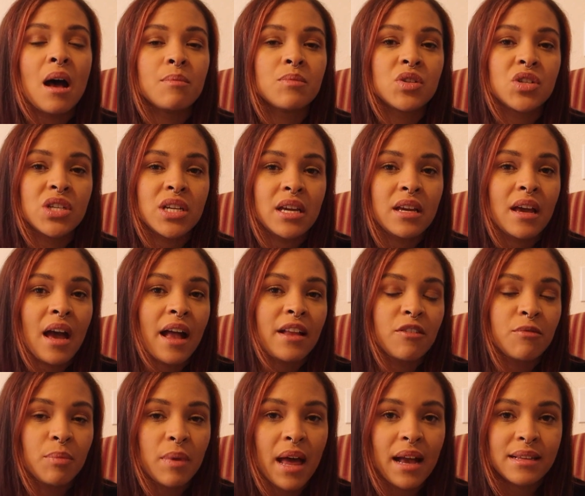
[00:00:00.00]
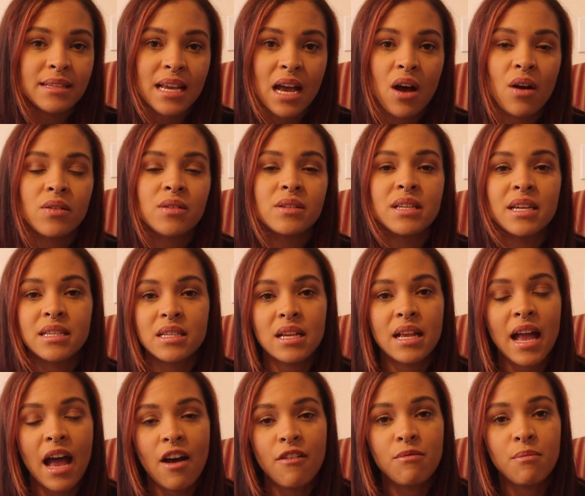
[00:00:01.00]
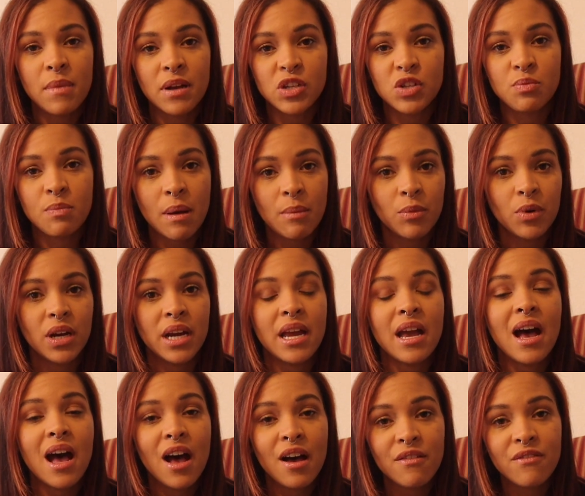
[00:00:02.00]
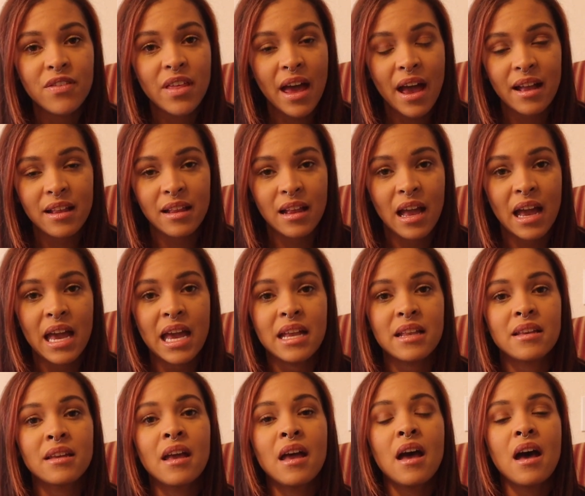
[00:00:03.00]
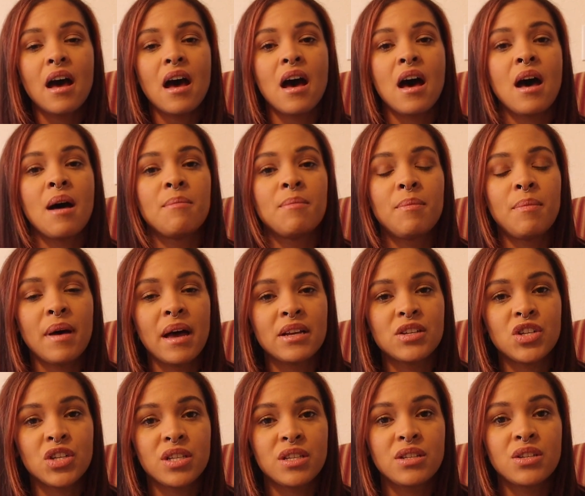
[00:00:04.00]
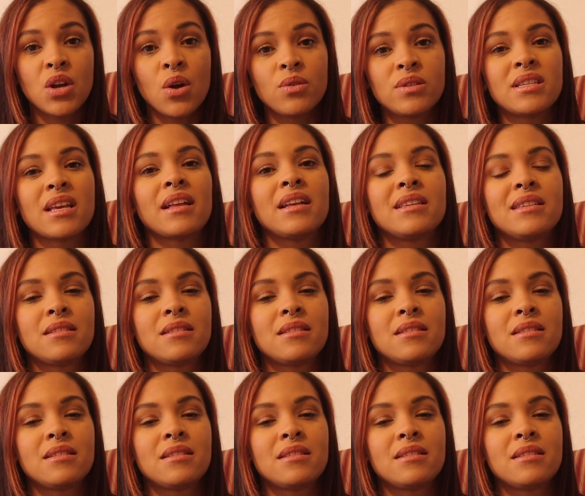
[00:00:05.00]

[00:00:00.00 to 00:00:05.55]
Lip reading: She kind of blacked out, doesn't have much memory of that night, but just knows that it